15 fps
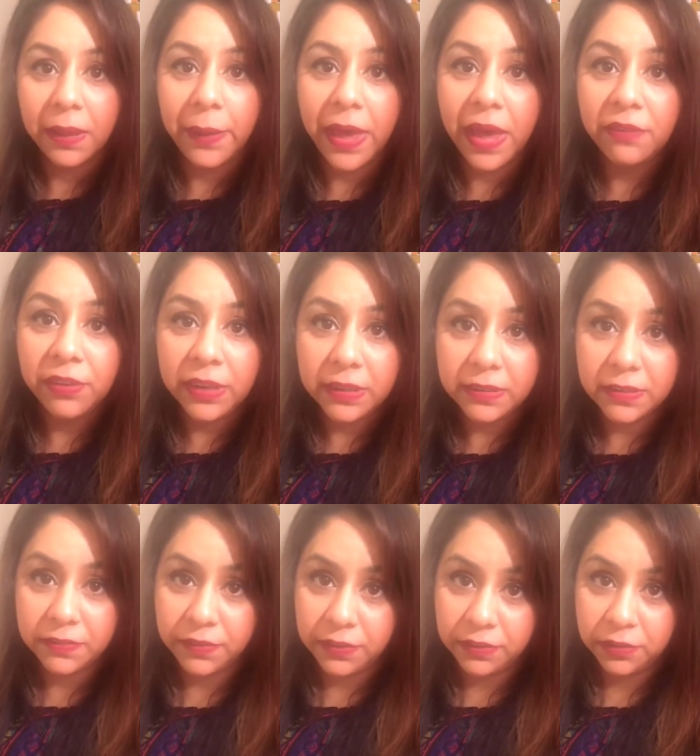Now, every
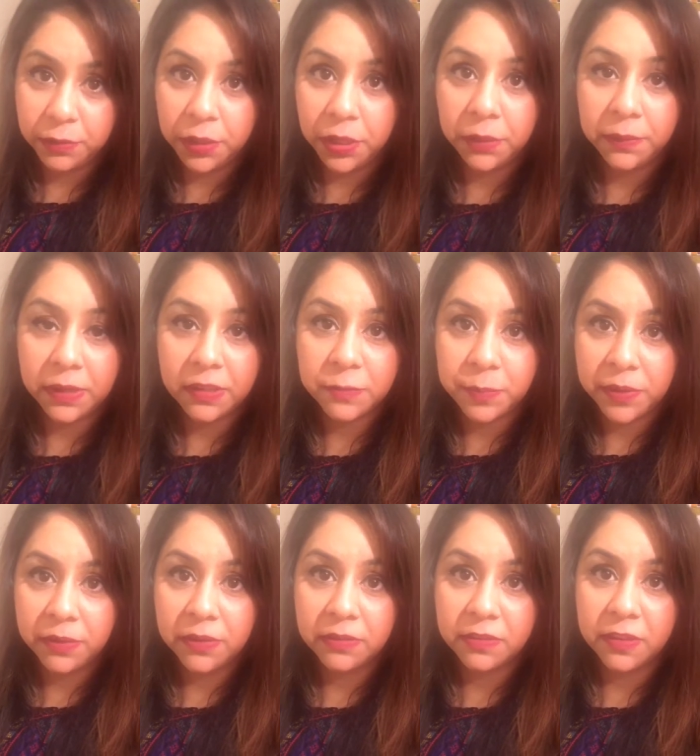individual who
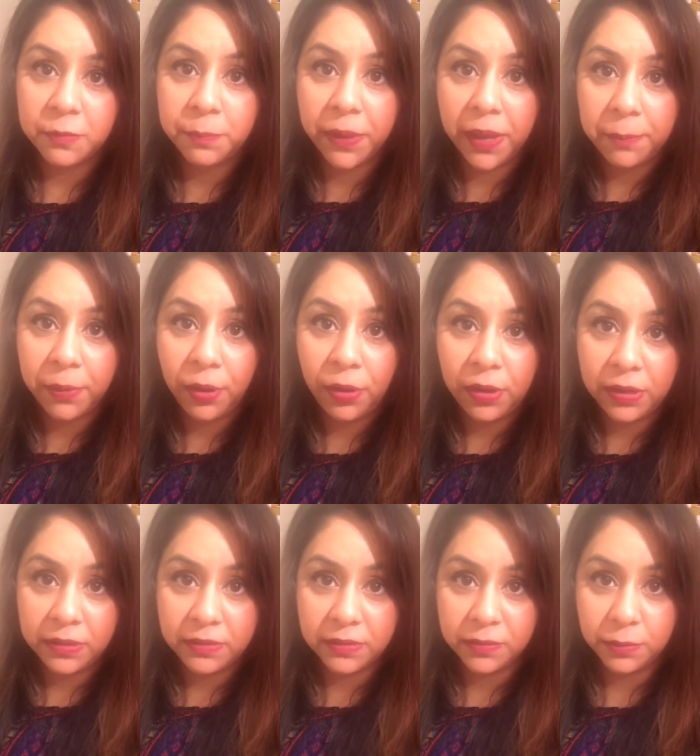experiences
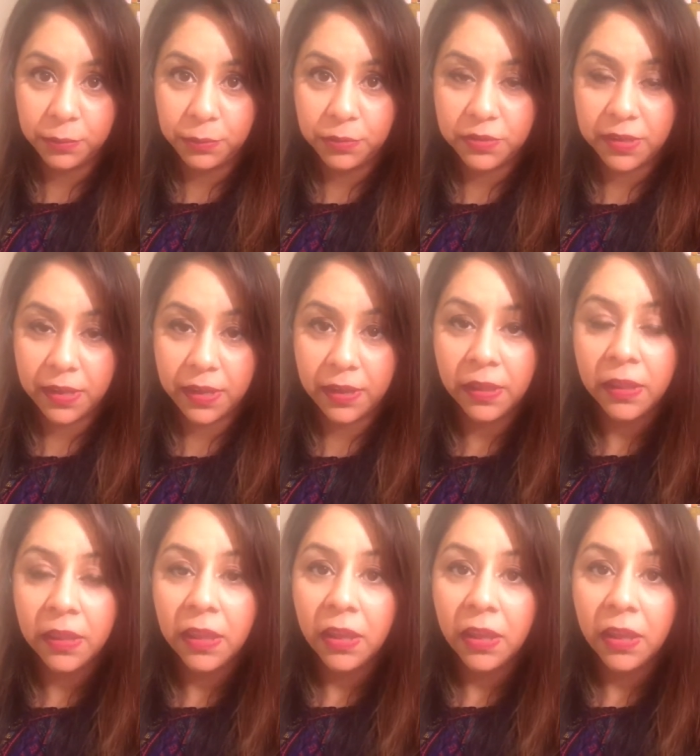bipolar disorder